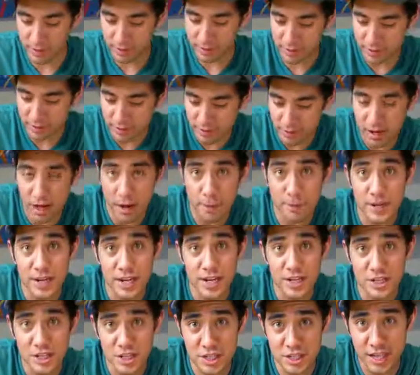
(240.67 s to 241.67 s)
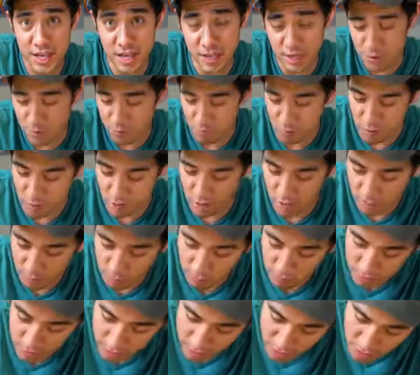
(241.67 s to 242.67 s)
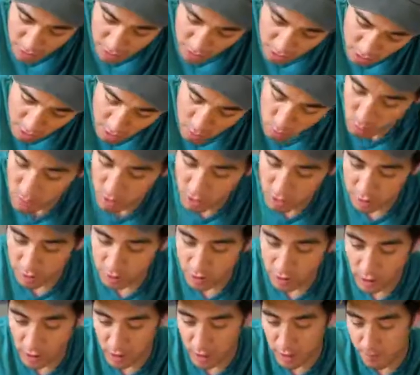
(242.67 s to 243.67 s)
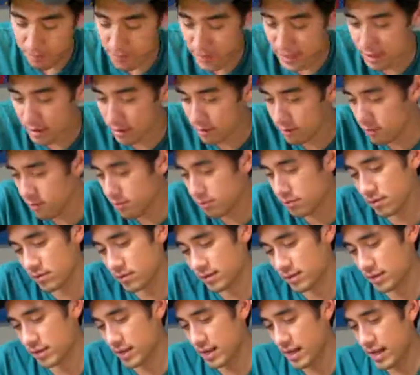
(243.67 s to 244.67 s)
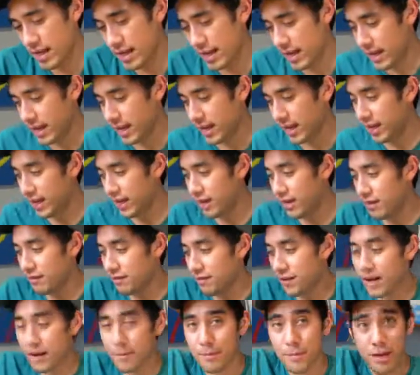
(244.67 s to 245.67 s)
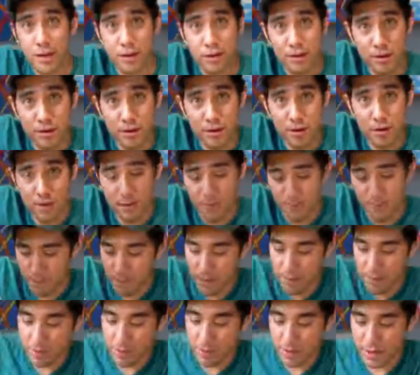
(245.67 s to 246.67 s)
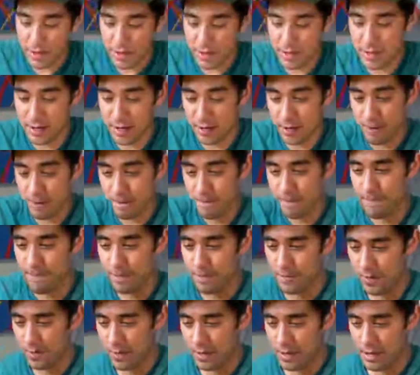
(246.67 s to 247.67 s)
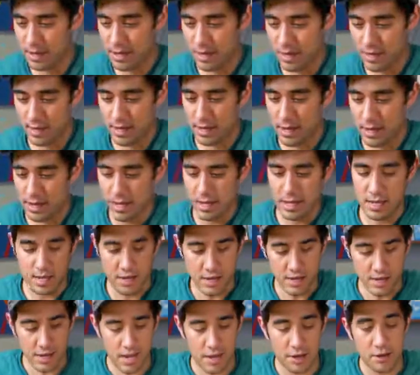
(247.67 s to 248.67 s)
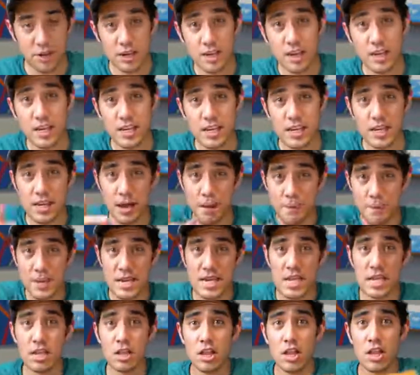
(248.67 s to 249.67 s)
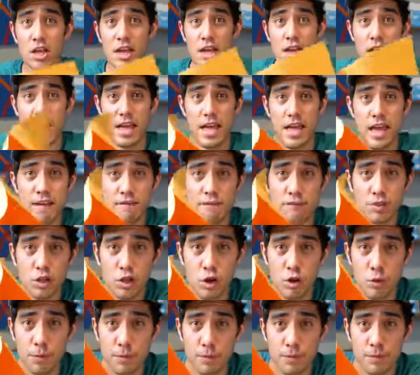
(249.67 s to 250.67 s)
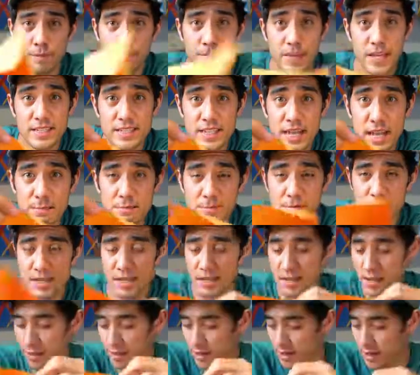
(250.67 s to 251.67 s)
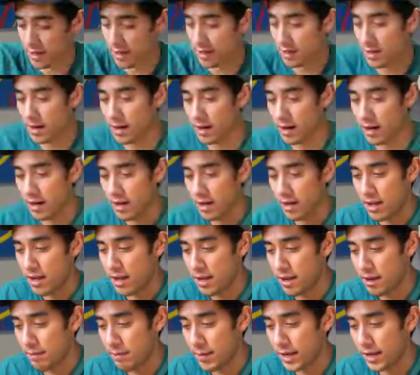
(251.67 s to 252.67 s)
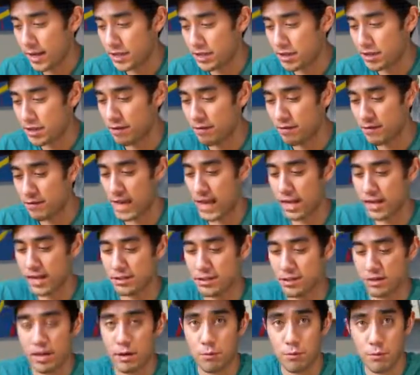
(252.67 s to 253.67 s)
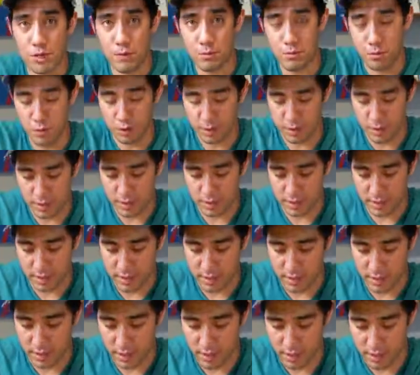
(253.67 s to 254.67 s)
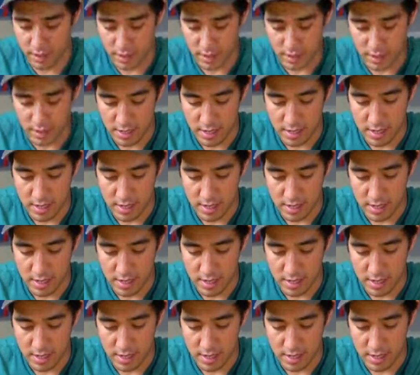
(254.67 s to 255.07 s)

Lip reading: write the denomination that you want. I want $100 bills, and I've got my other paper money here. Now you're gonna need a manila envelope. It's empty, nothing in there. Make sure of that so that when you put this in here,